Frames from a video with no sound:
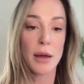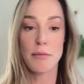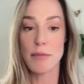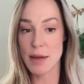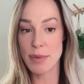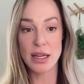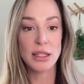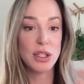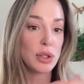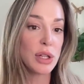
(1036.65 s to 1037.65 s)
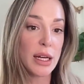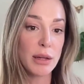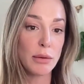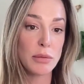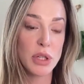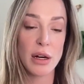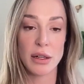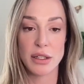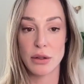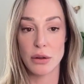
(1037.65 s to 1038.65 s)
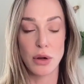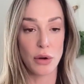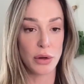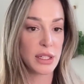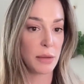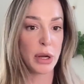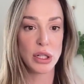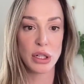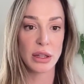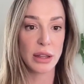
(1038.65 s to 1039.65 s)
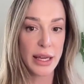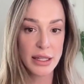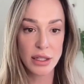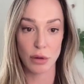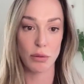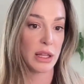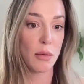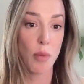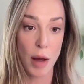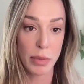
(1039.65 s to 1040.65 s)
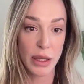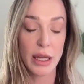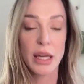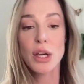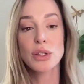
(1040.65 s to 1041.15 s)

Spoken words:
Maybe it's your dining room chairs. You notice a bunch of the legs are really wobbly.